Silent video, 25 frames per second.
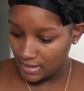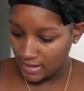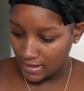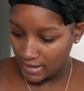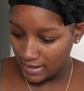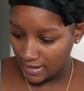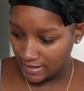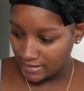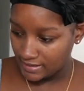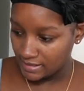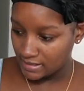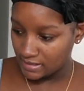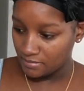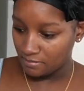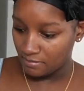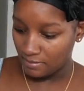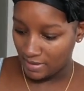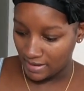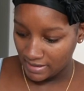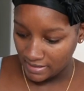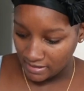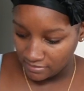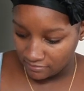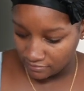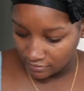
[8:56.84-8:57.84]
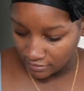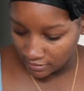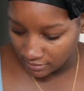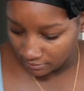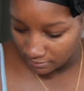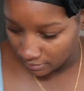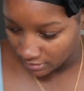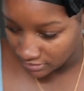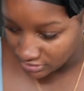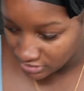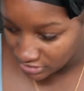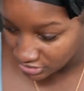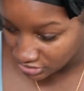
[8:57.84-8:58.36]
I didn't mind it very
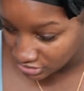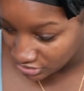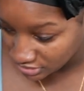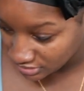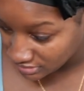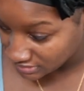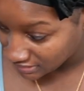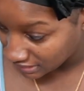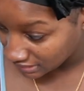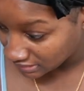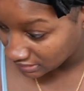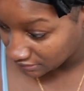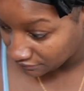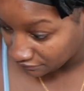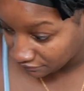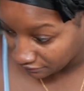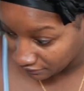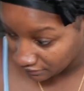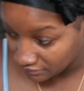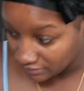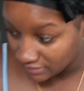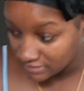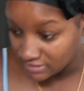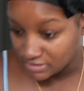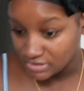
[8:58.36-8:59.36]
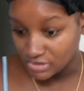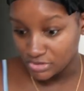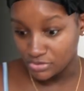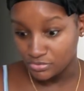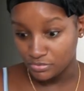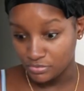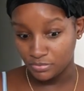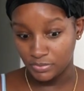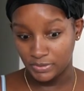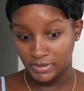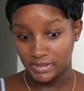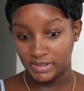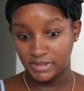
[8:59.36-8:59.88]
much. It's just that the fragrance is
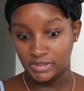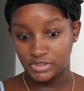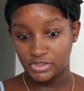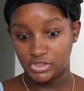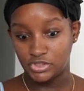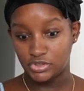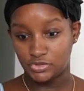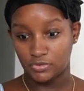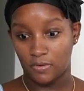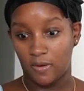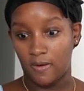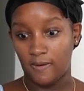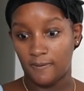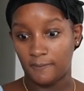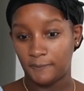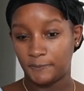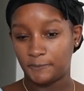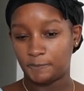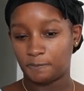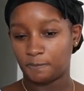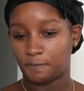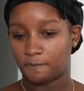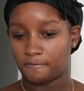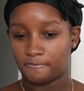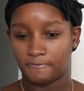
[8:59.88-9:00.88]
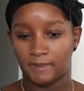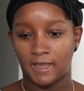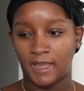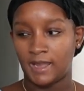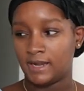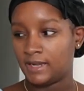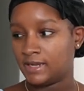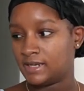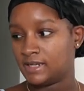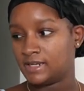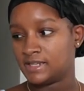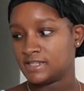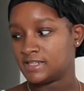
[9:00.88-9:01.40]
really strong,
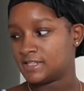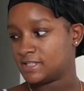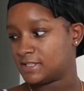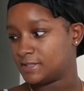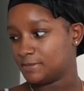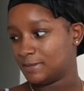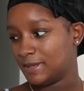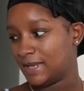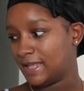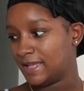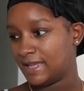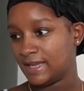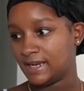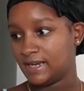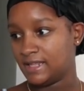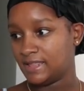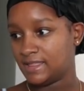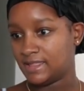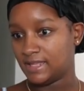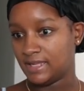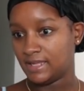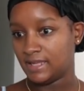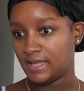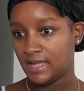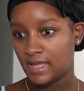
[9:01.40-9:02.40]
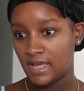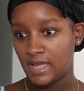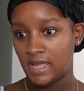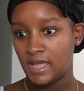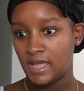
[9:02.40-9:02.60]
and it doesn't smell like anything